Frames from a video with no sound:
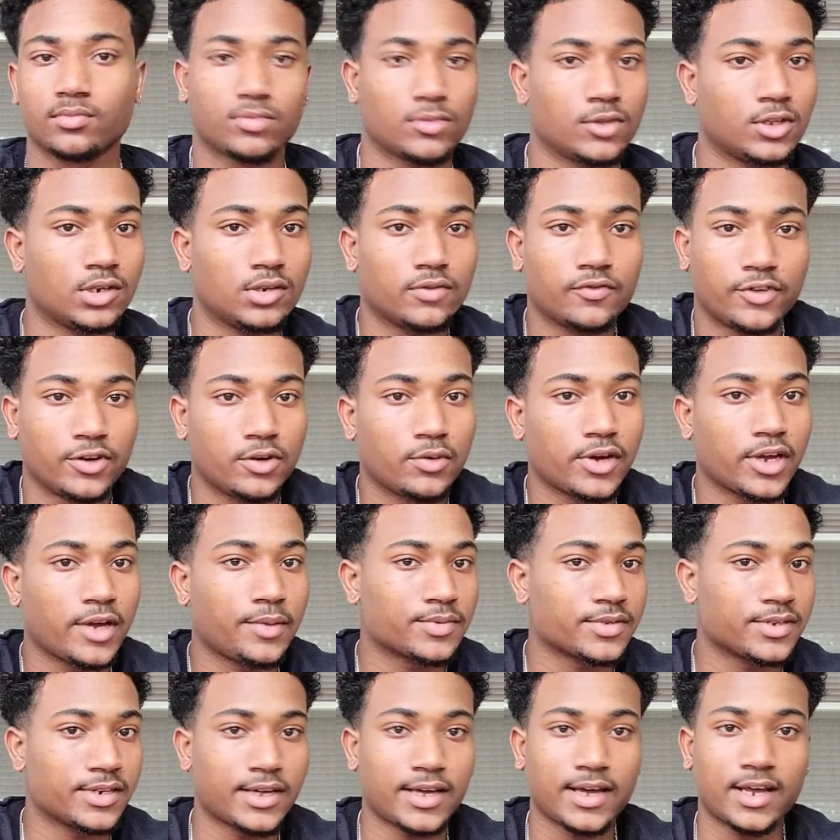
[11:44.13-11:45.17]
you know, video
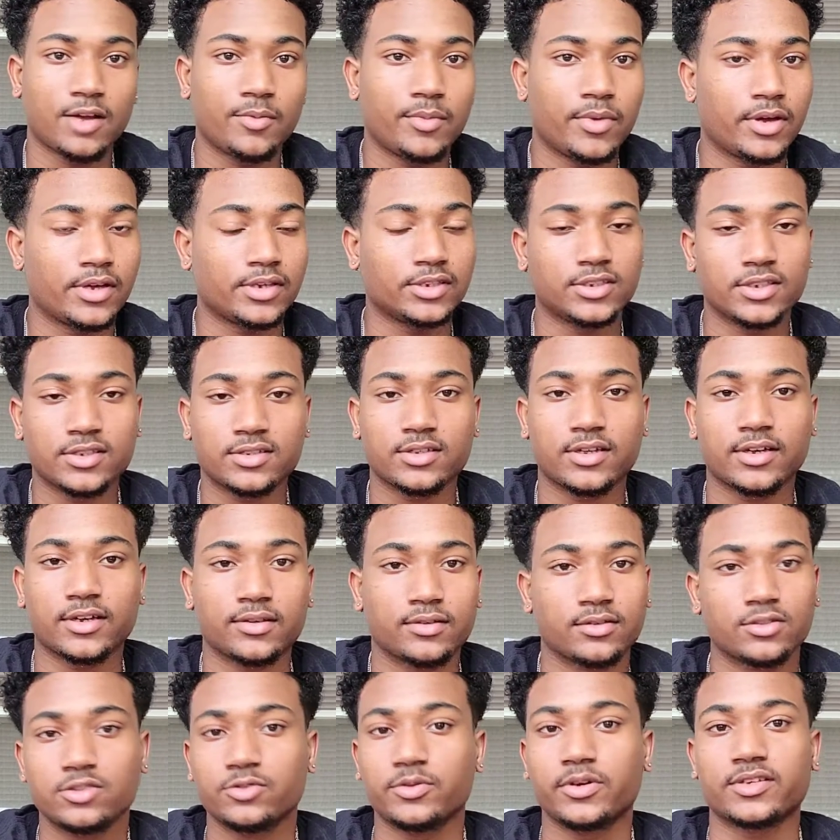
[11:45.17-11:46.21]
games and anime is just like
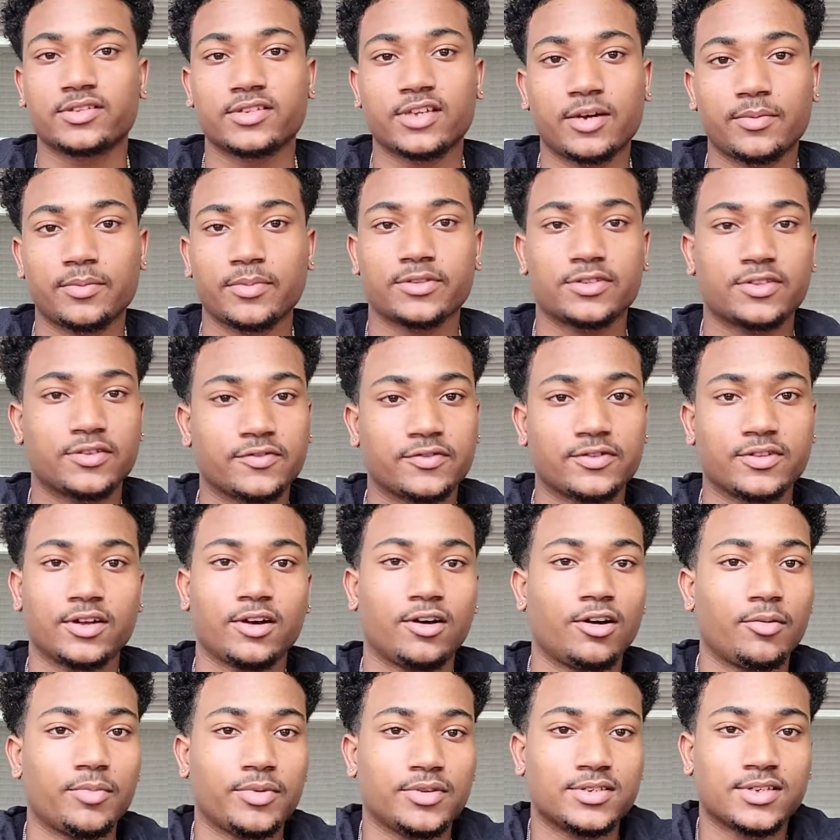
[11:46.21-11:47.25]
two examples of the
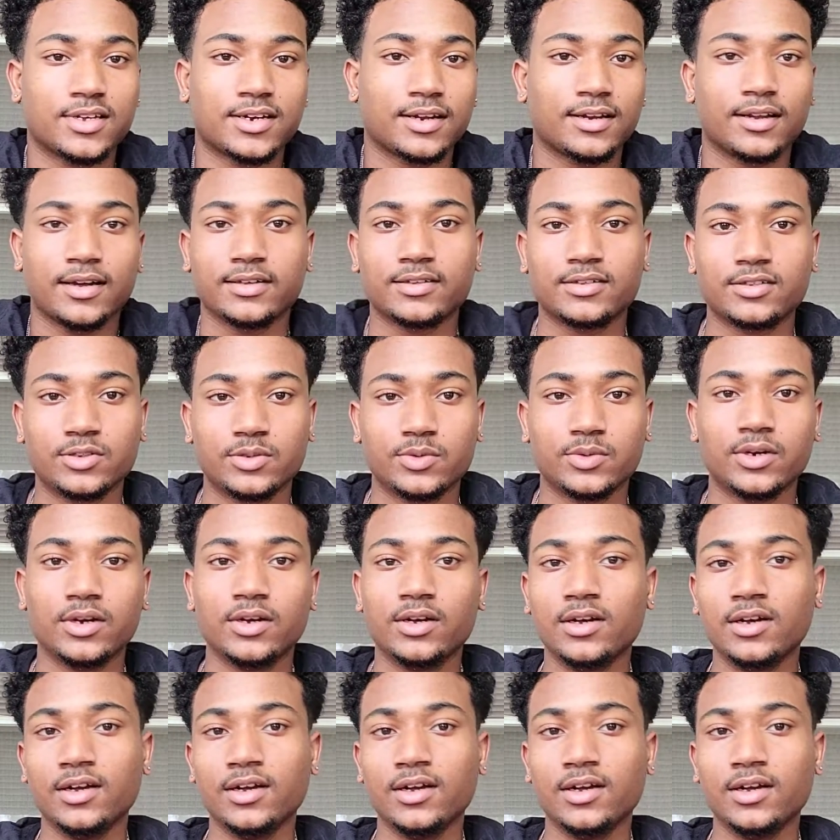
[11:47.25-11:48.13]
hobbies that I like to do.